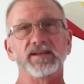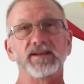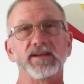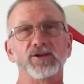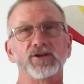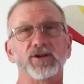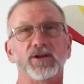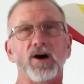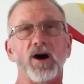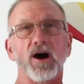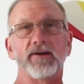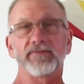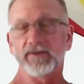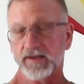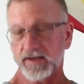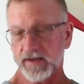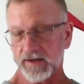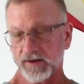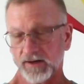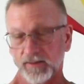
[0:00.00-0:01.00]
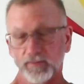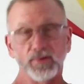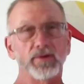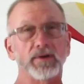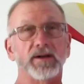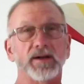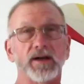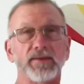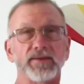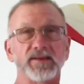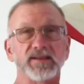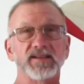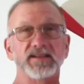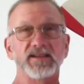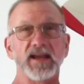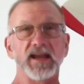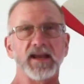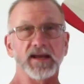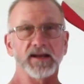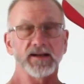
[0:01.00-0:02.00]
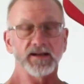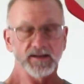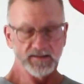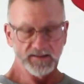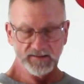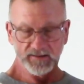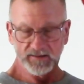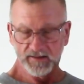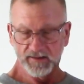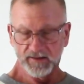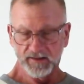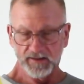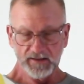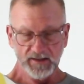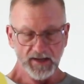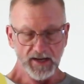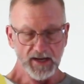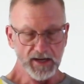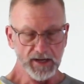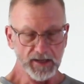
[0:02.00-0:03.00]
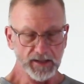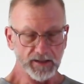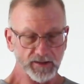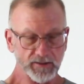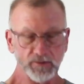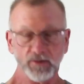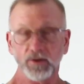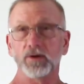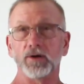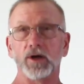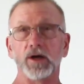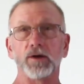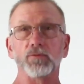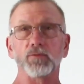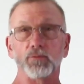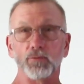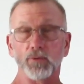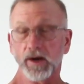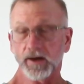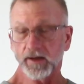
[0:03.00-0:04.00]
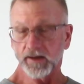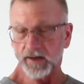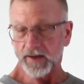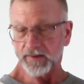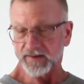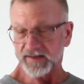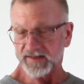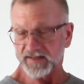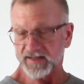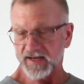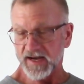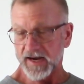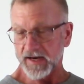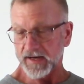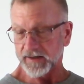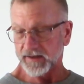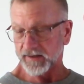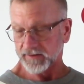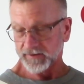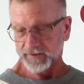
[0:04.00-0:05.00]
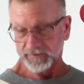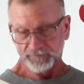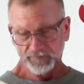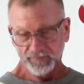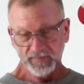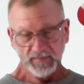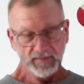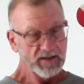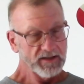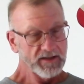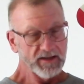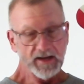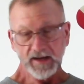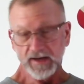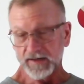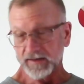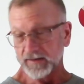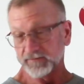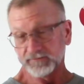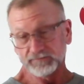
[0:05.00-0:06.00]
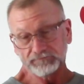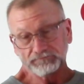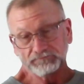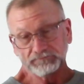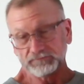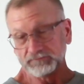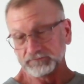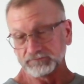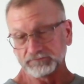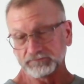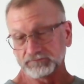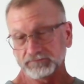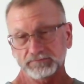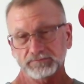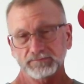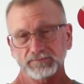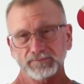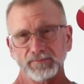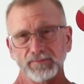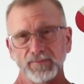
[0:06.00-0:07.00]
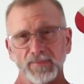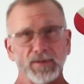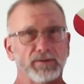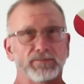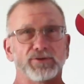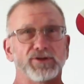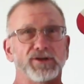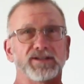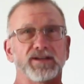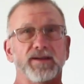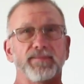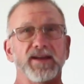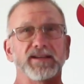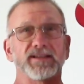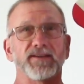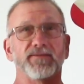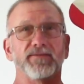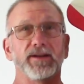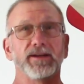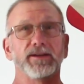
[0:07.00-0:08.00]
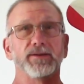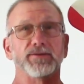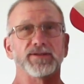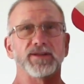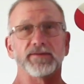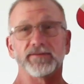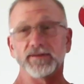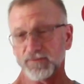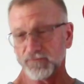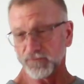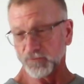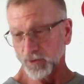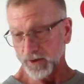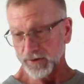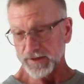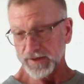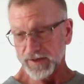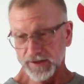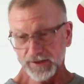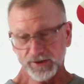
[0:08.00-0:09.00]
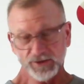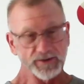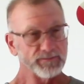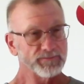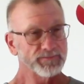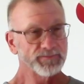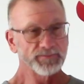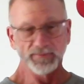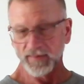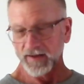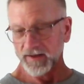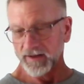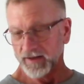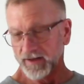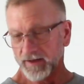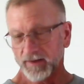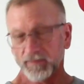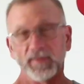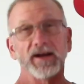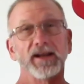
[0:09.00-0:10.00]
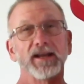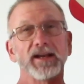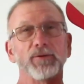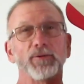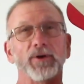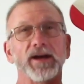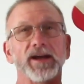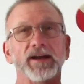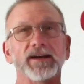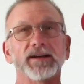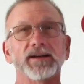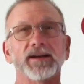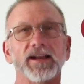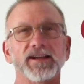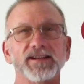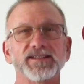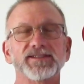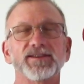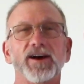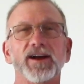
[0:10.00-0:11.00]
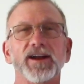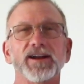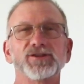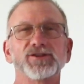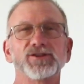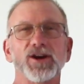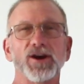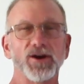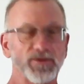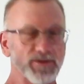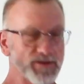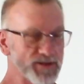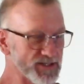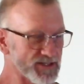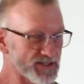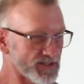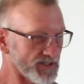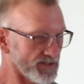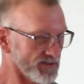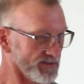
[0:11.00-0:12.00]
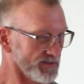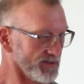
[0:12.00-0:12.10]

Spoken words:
engine off of here and put it on the stand and run it on the stand and just to make some videos of it and run the engine. But anyway, I just thought I'd share this